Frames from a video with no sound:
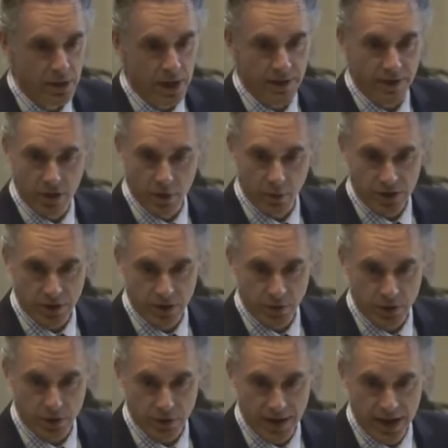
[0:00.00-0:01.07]
And they're the ones who
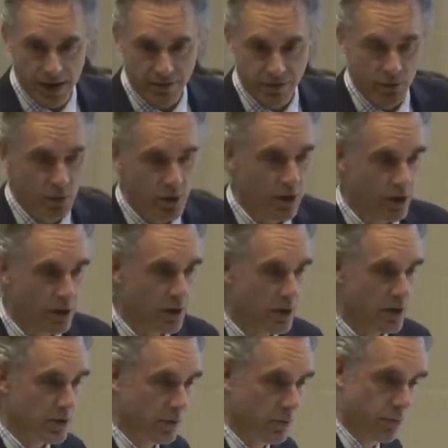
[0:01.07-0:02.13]
were doing half the work.
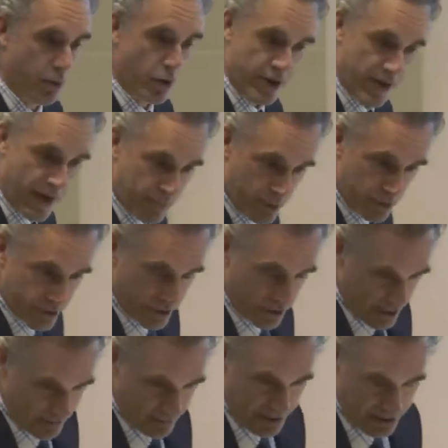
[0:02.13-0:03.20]
So boy, that puts your
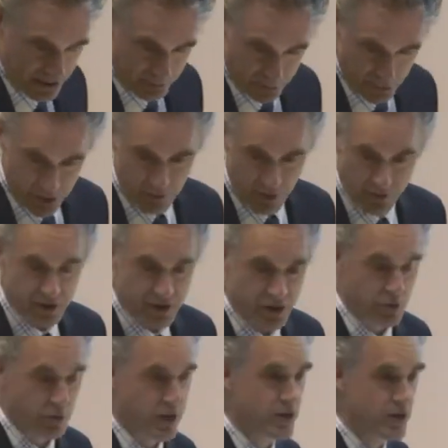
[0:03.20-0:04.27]
company in a pretty rough
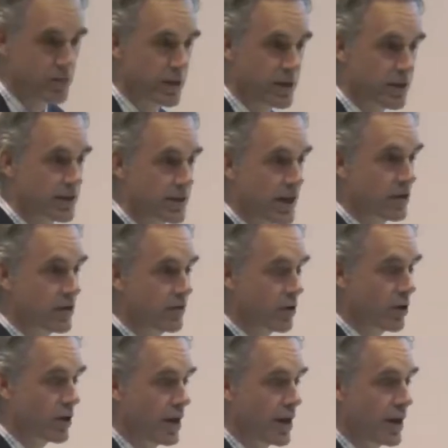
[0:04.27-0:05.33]
situation, because now you've
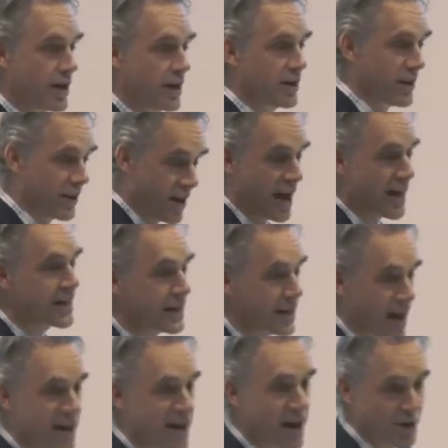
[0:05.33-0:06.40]
got the
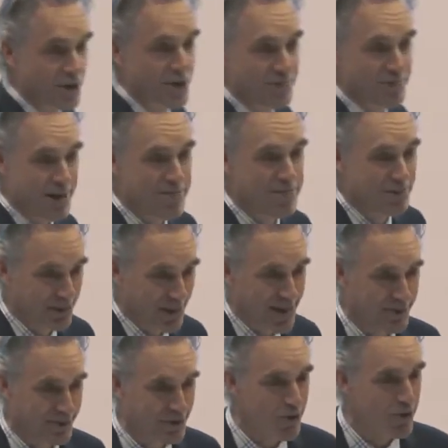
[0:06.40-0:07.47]
9,900 people
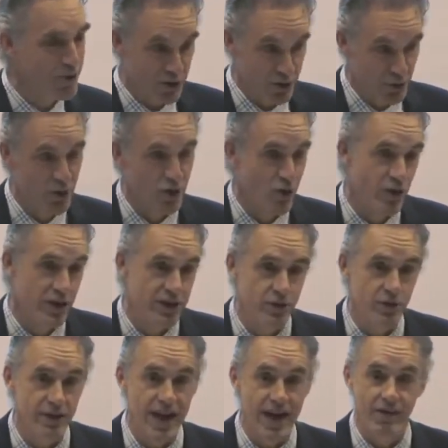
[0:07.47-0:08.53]
left over who were only
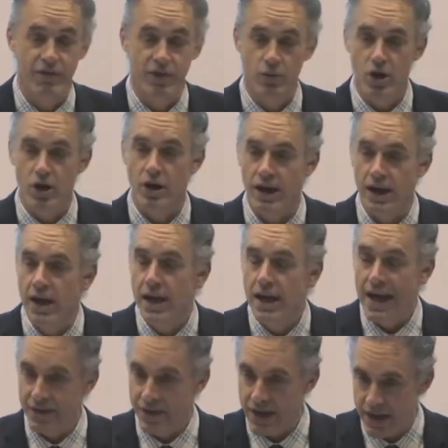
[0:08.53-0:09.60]
doing half the work.
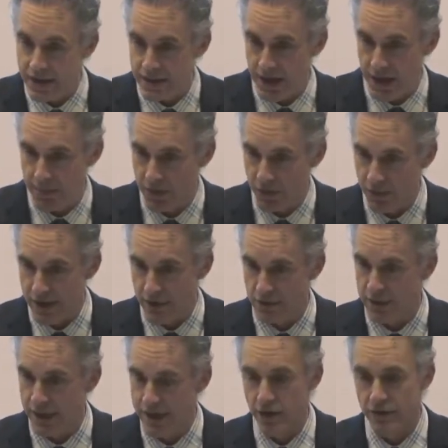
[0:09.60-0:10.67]
And the next time you
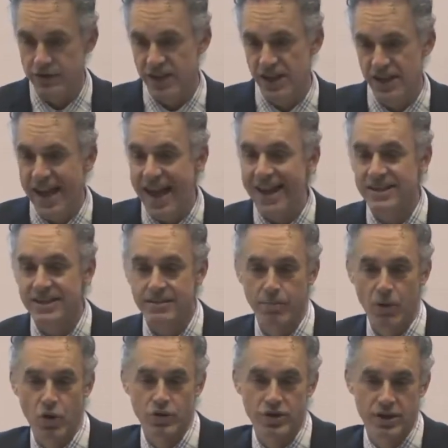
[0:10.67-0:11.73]
announce layoffs, the next
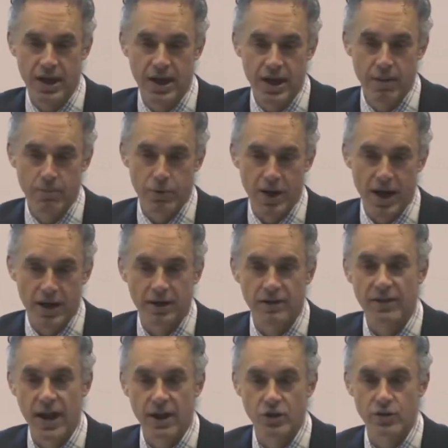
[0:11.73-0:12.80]
most
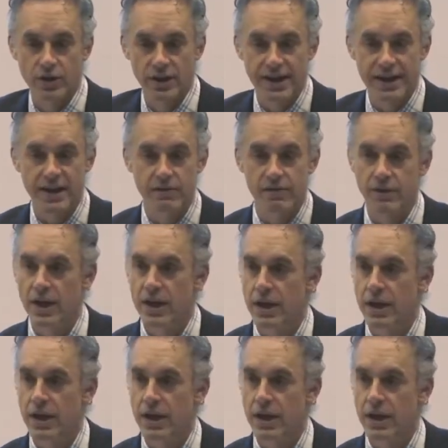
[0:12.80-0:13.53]
productive 100 leave.